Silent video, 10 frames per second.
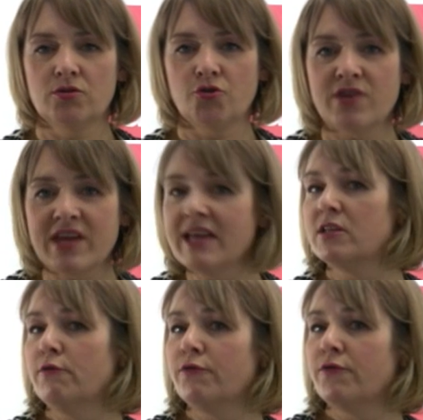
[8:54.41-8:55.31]

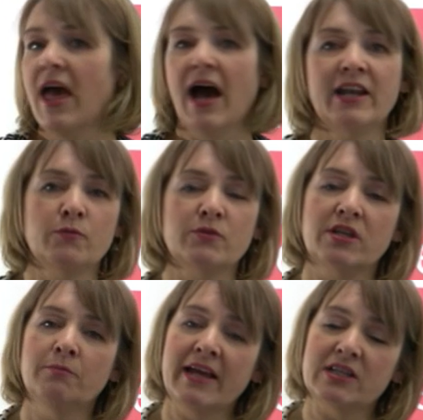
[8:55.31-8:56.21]
creative and it was
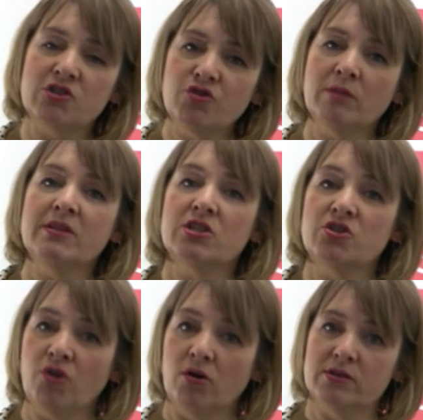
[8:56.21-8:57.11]
extremely
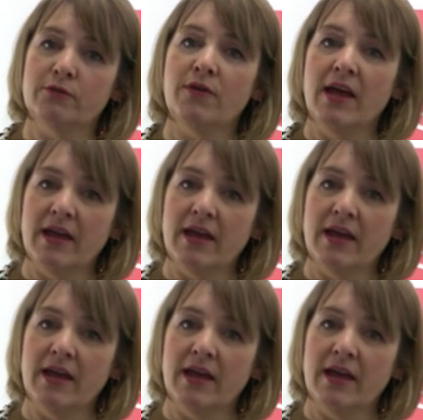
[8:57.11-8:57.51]
destructive